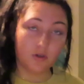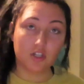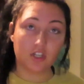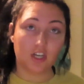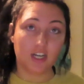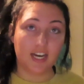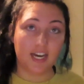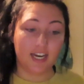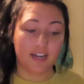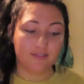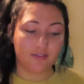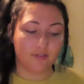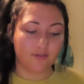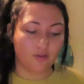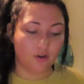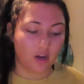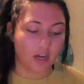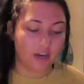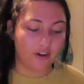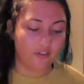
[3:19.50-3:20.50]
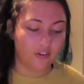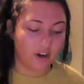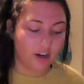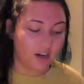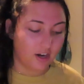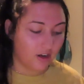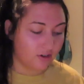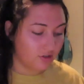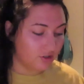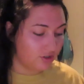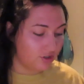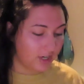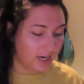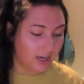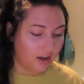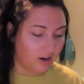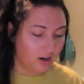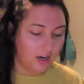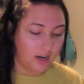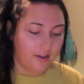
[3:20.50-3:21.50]
we're just gonna heat it for 400 and I'll just
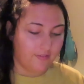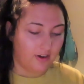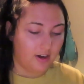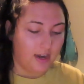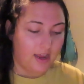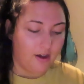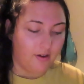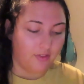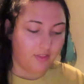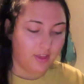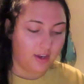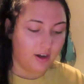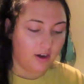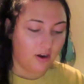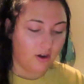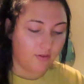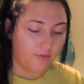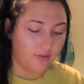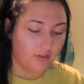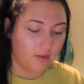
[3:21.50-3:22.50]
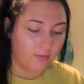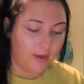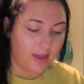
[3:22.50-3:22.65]
check on it every now and then and hope for the